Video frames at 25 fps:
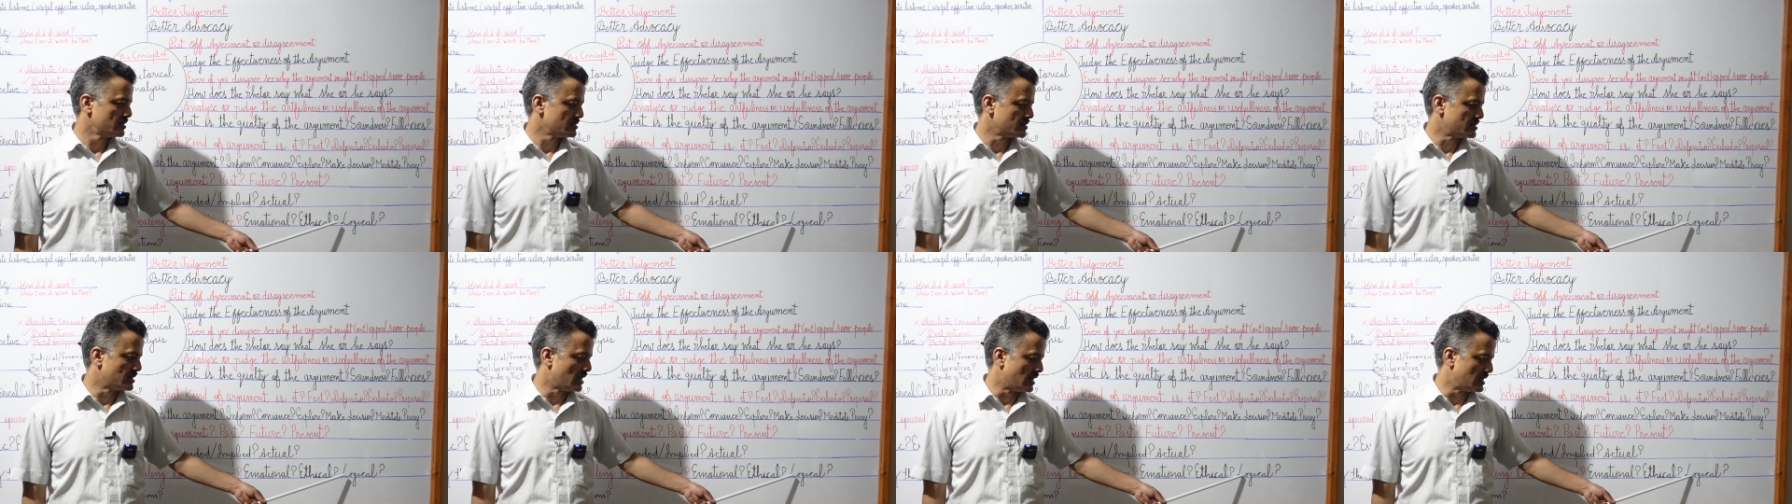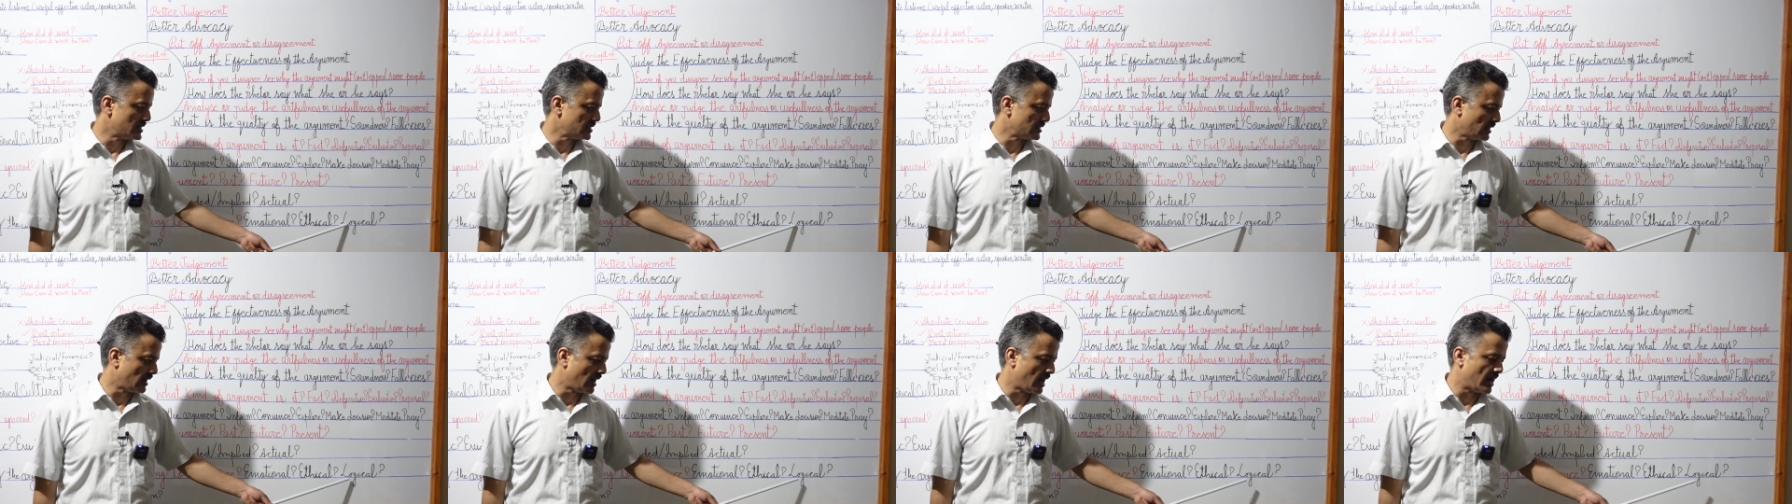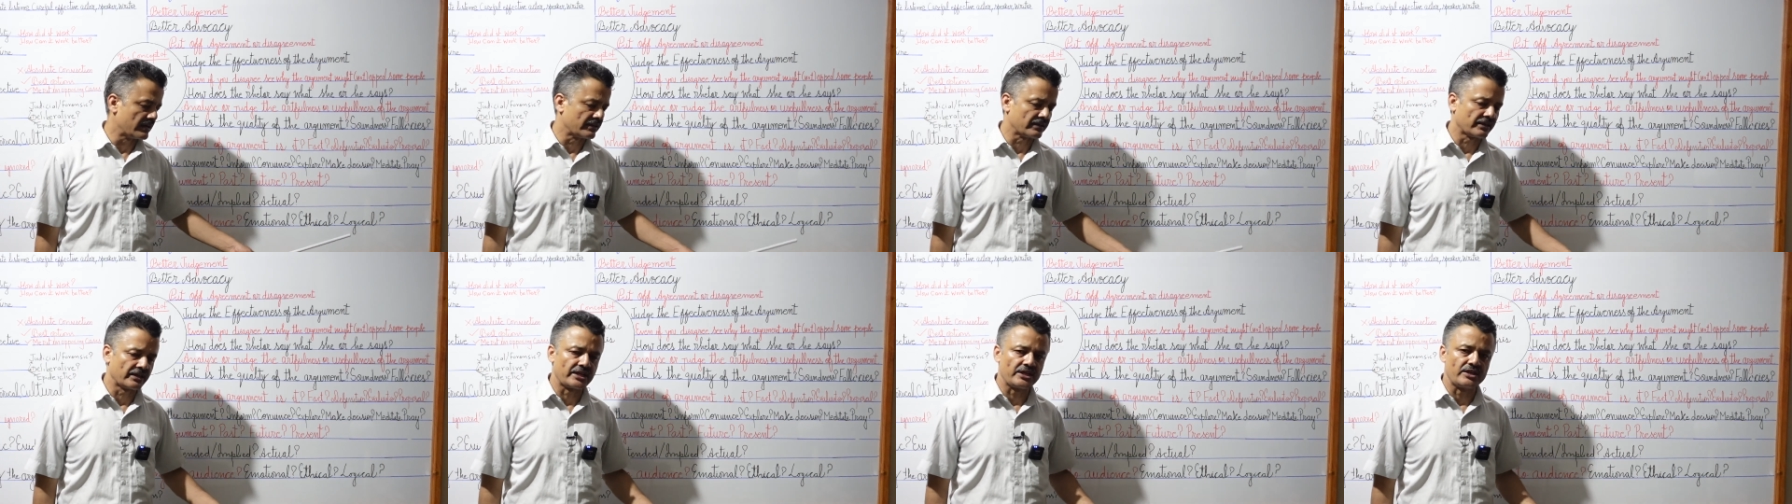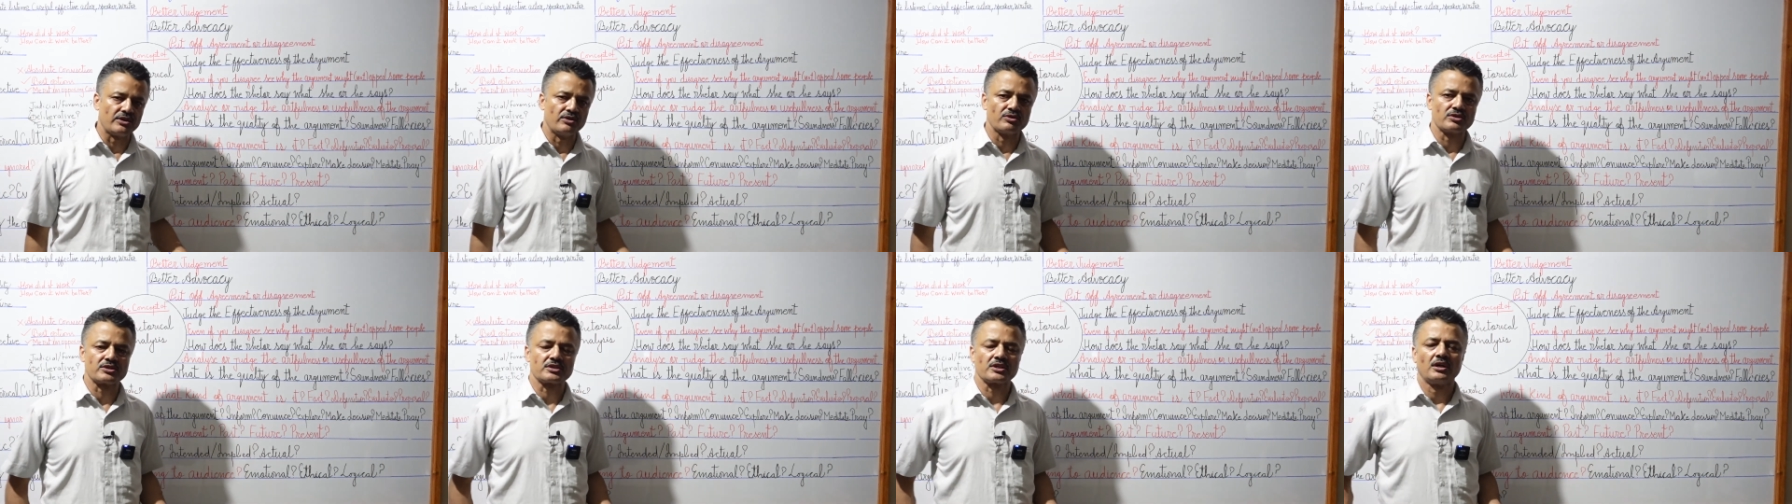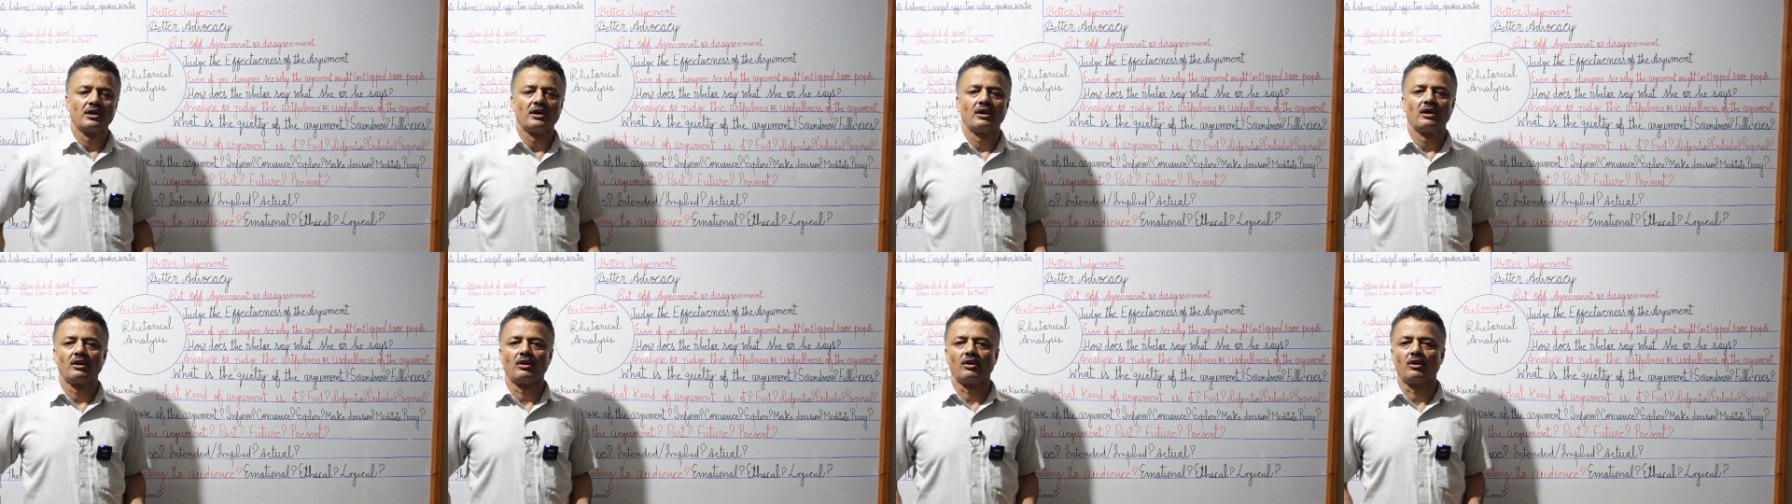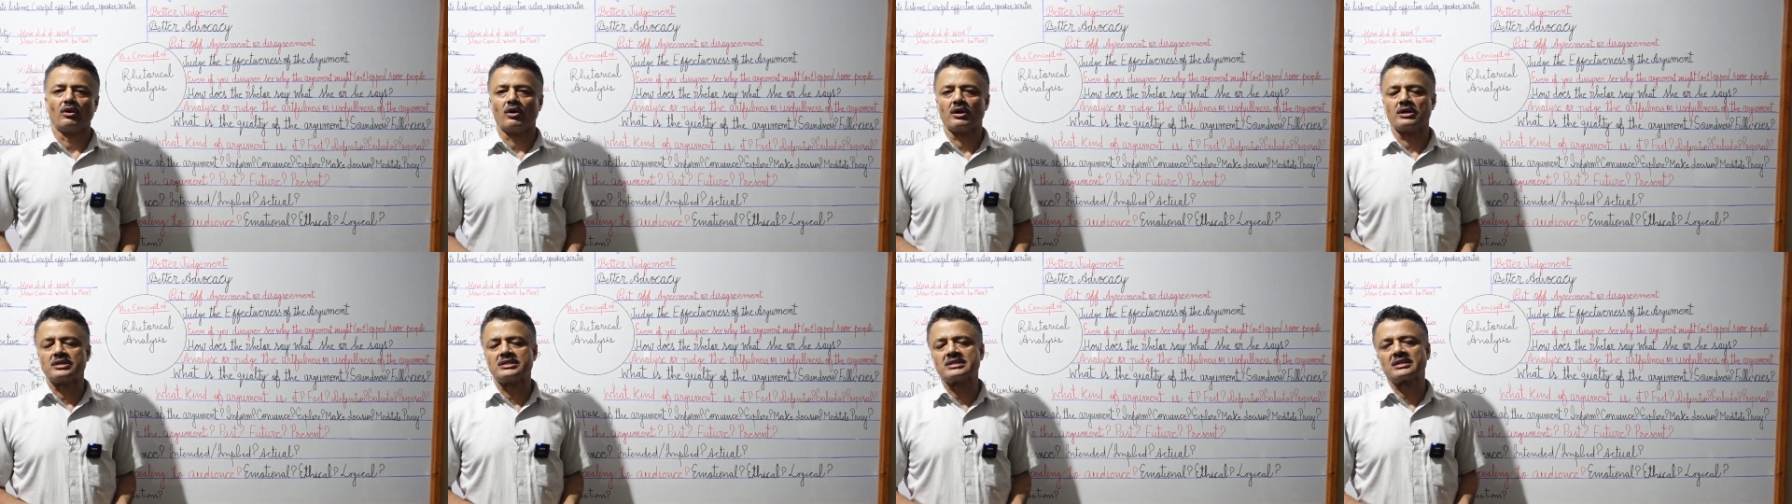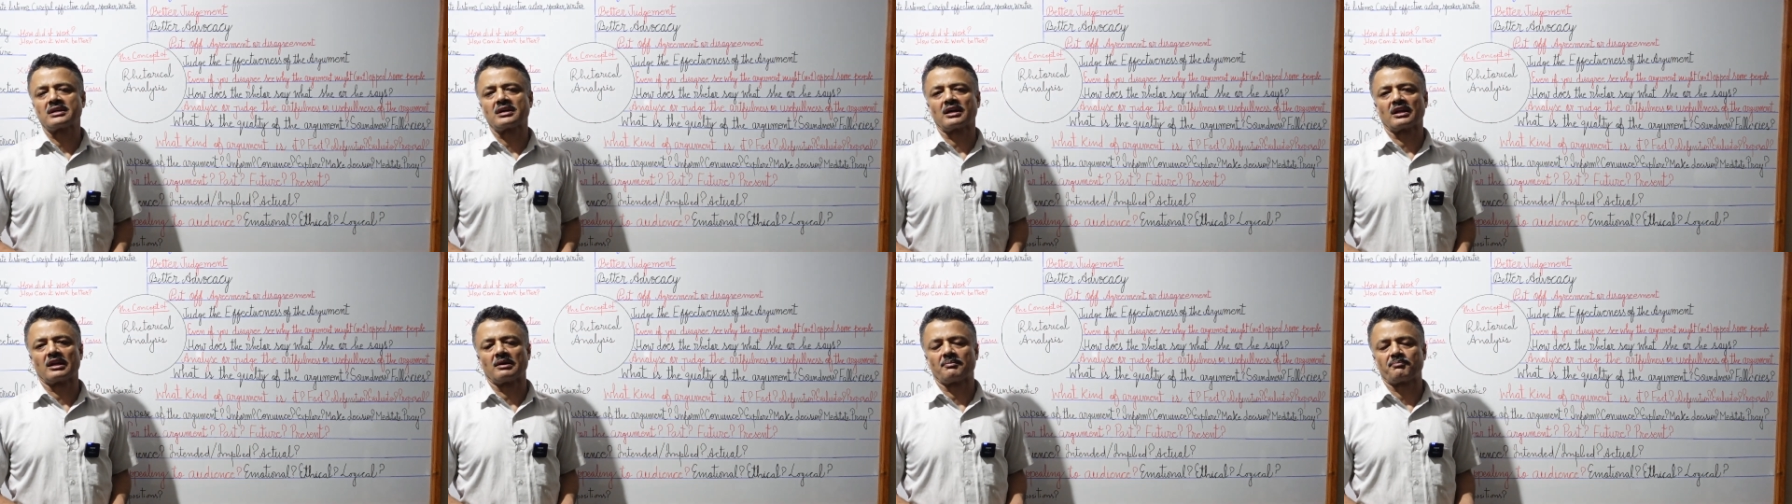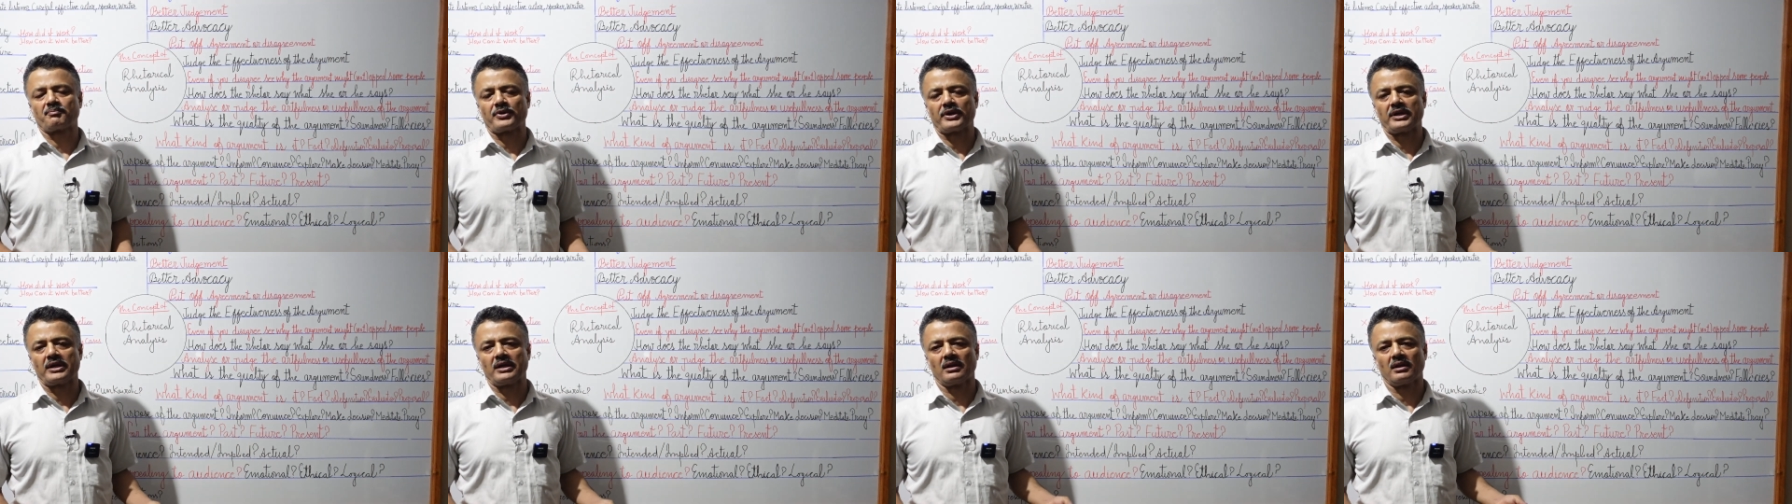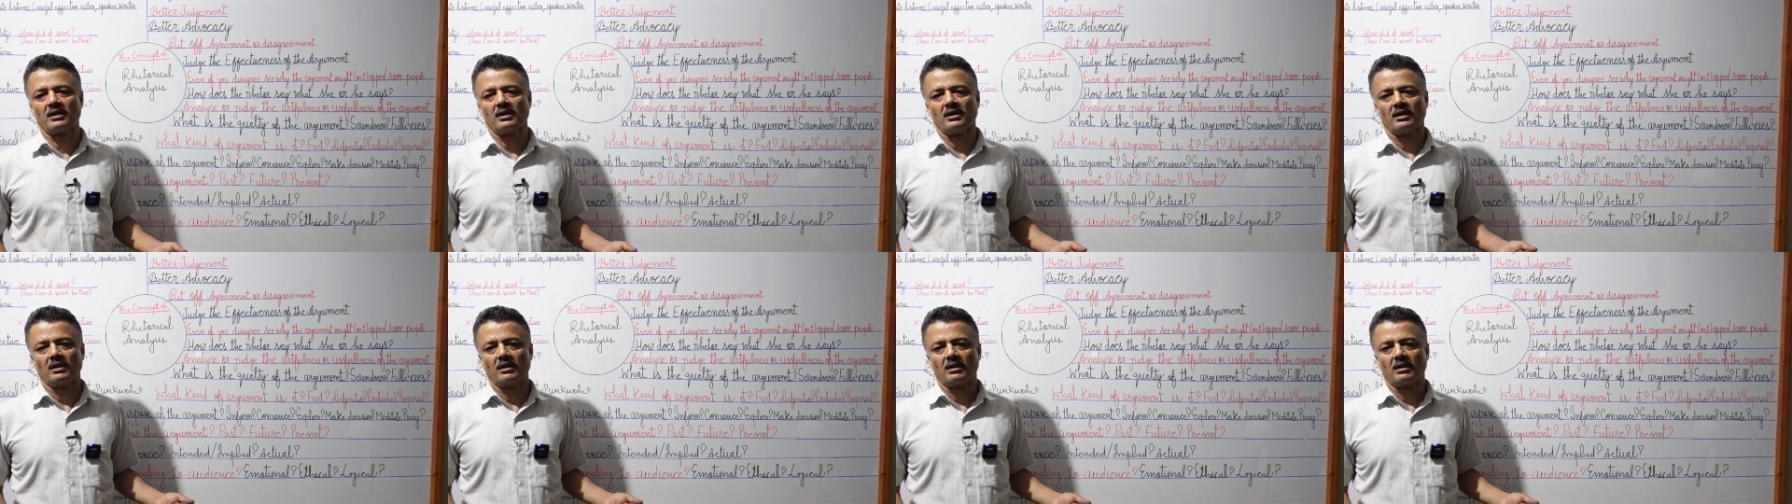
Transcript: Does the writer use logical appeal